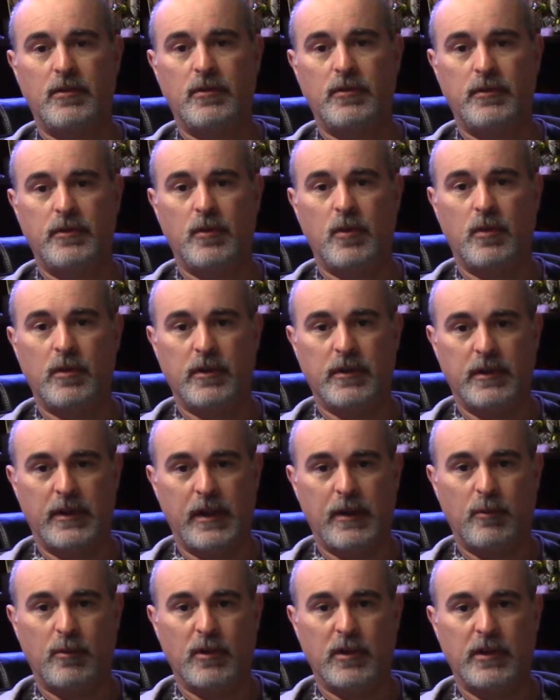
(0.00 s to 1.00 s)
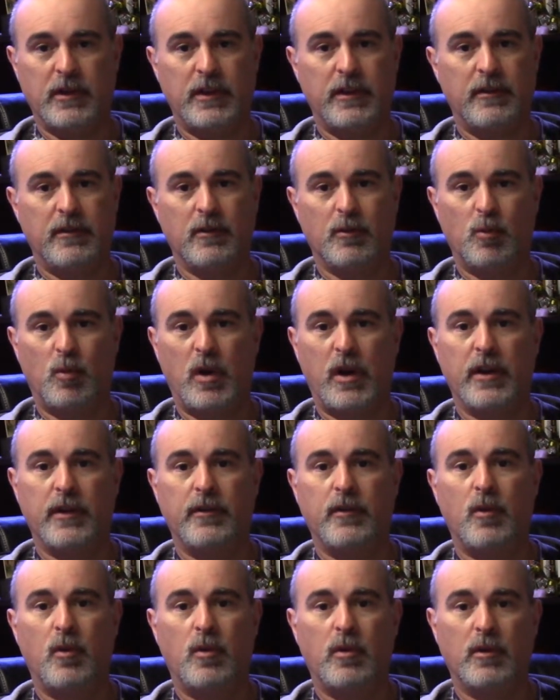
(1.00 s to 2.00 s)
your network, either
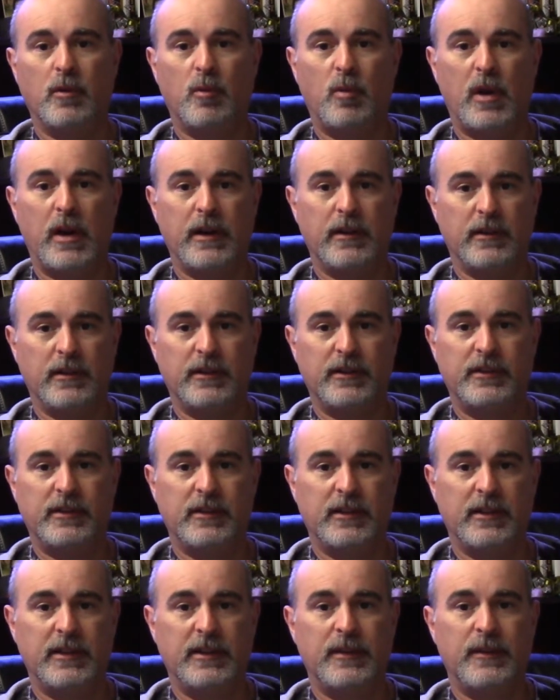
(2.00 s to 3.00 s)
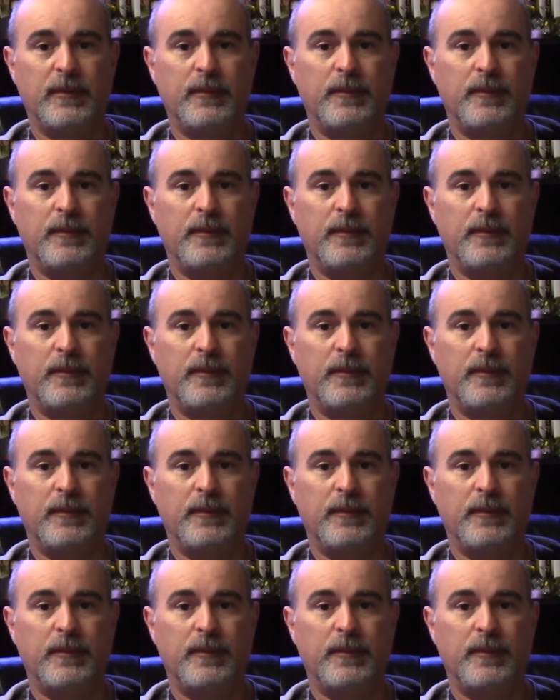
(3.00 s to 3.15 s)
wired or wirelessly.